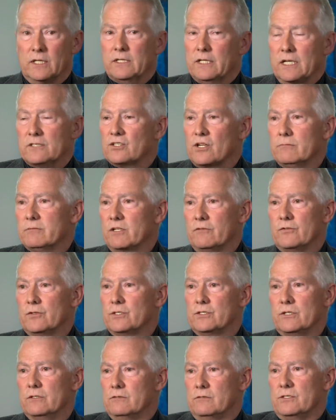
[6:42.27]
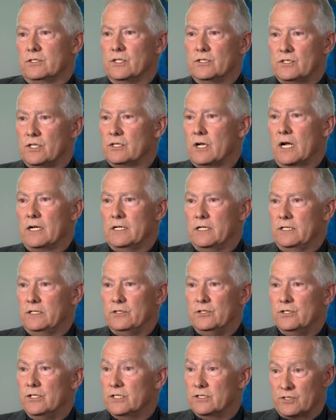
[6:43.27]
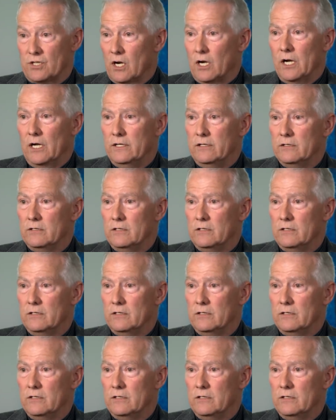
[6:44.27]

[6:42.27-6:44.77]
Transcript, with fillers: That's something for society to decide,